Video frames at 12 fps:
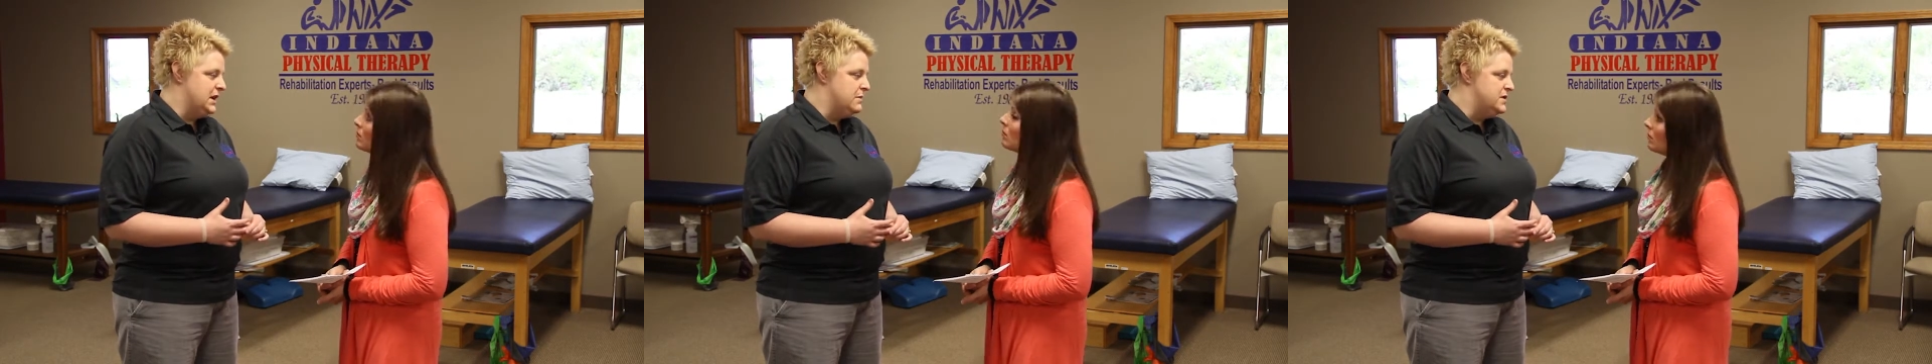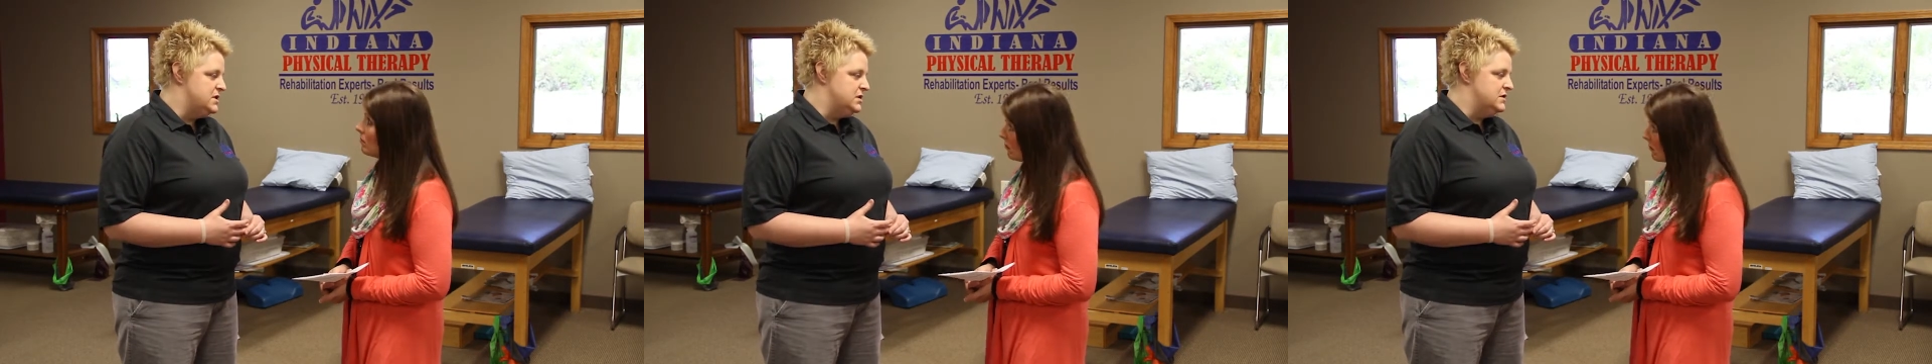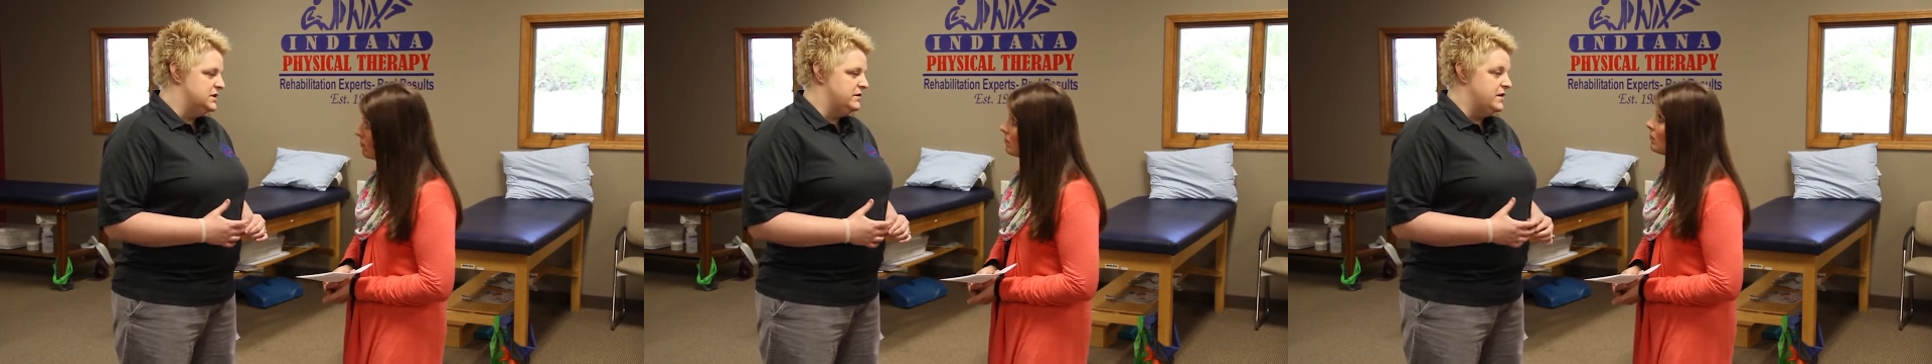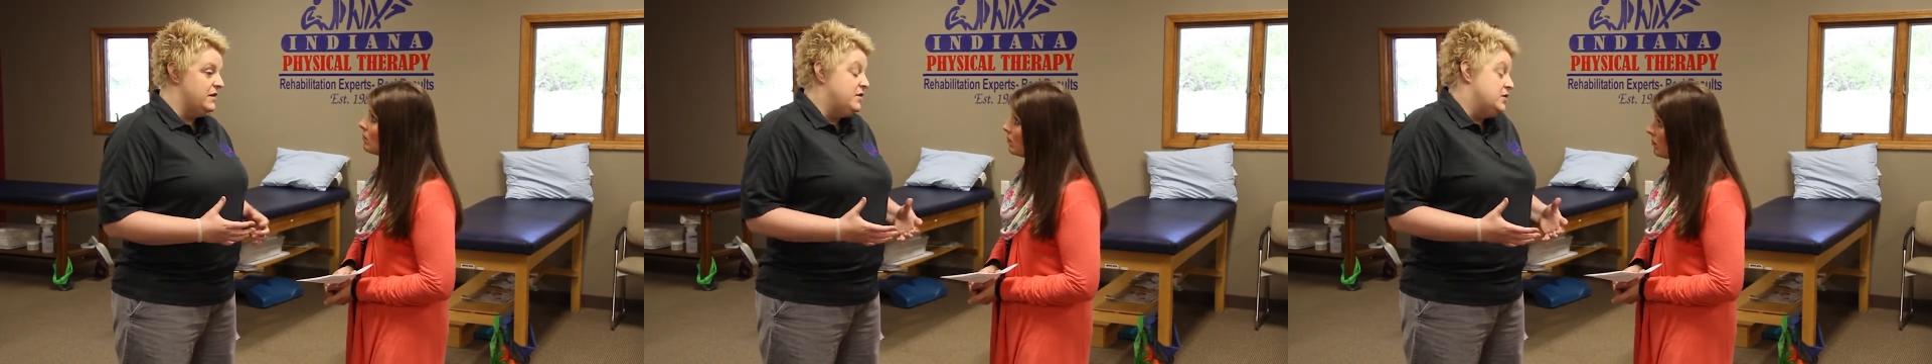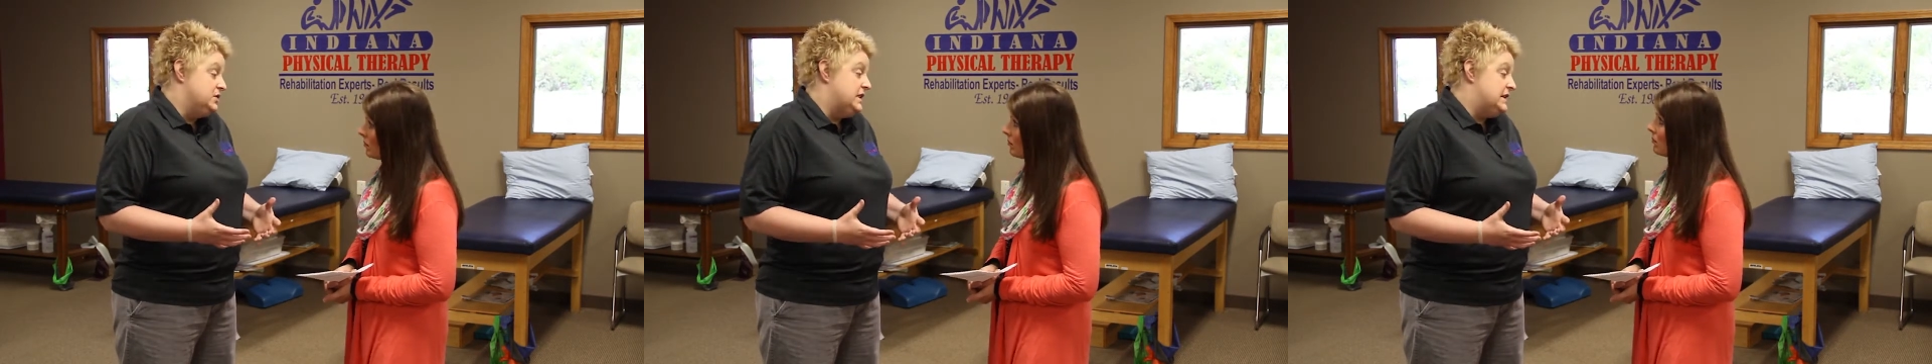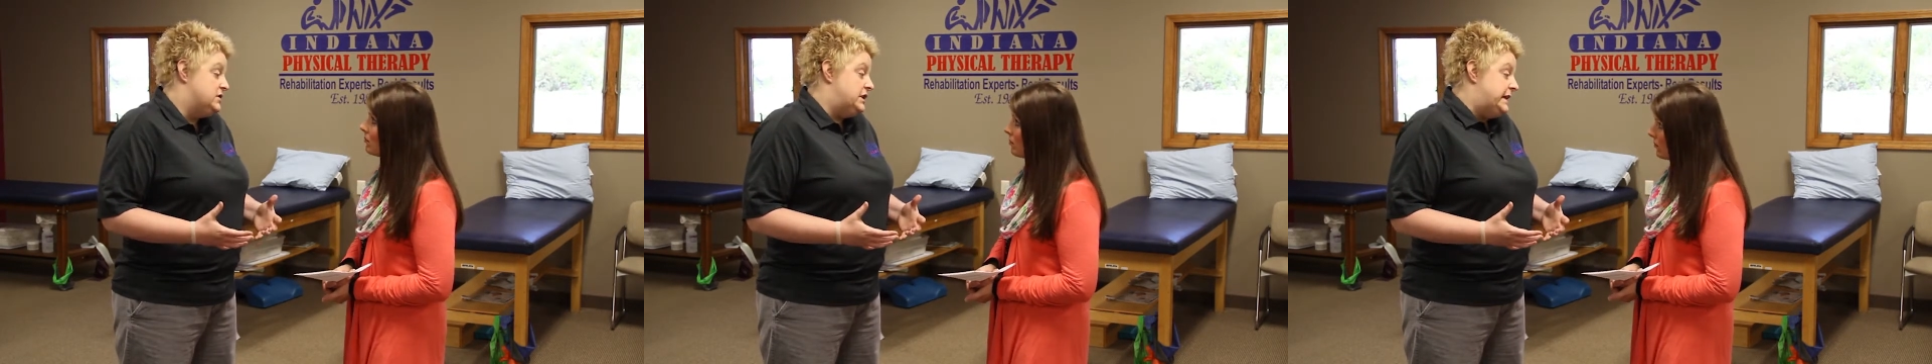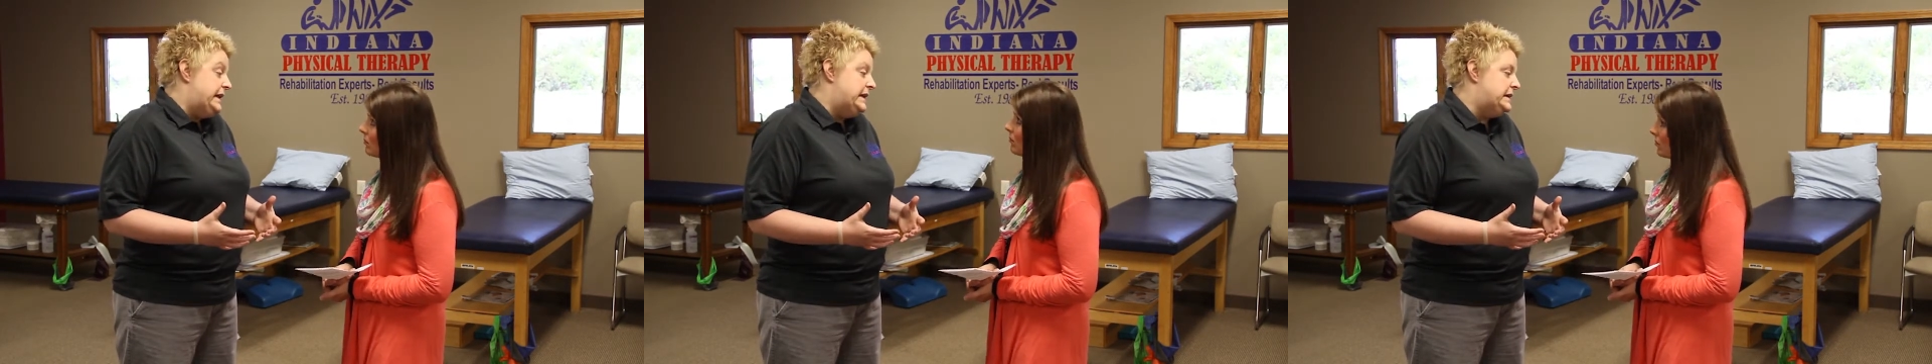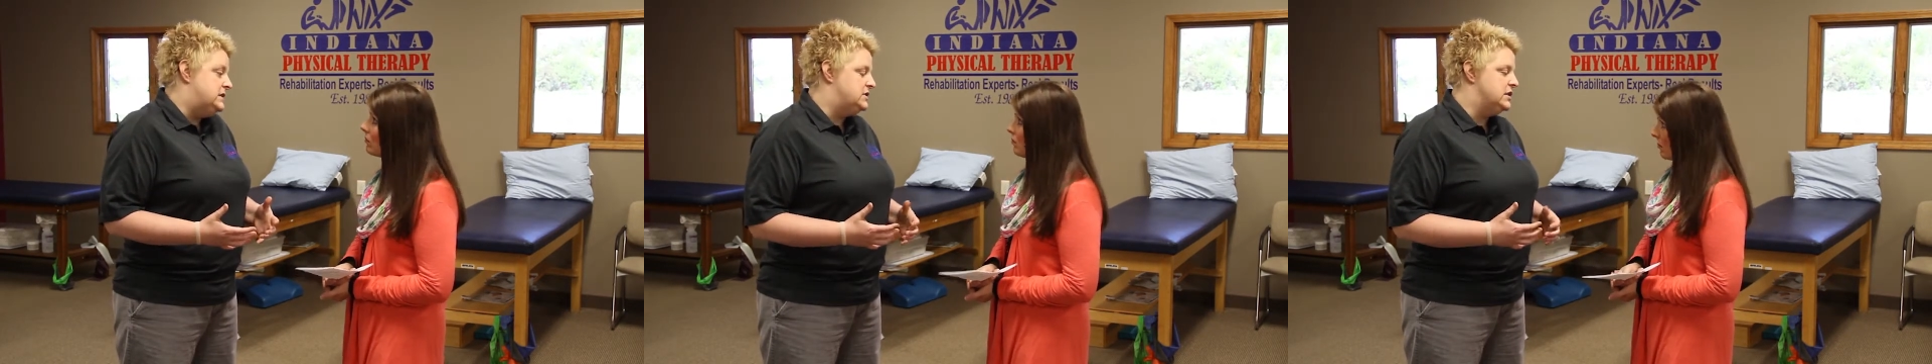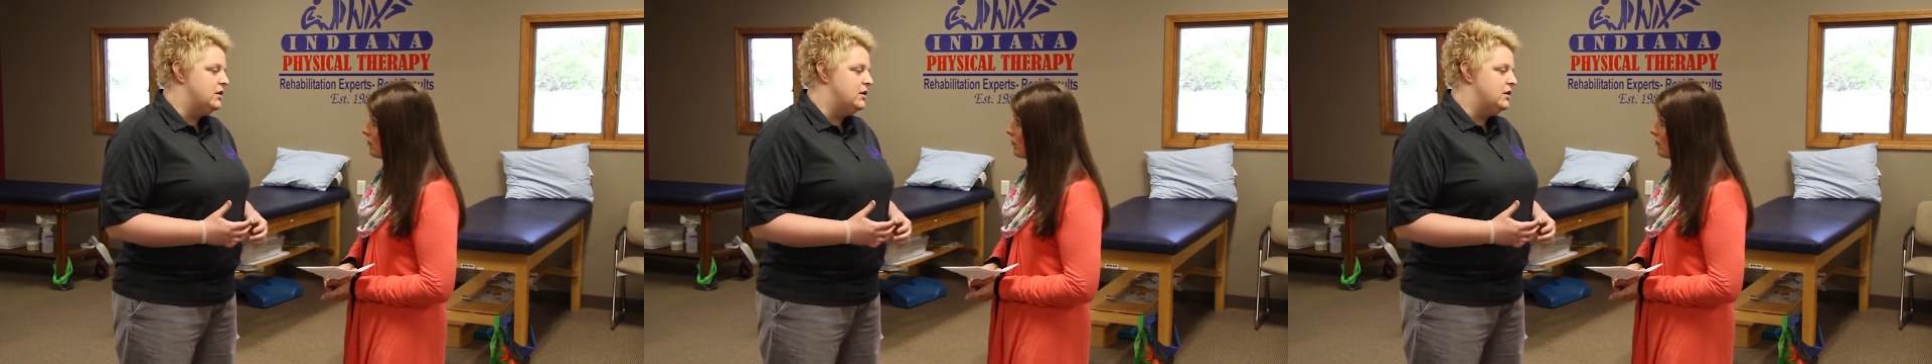type issues if those things are needed.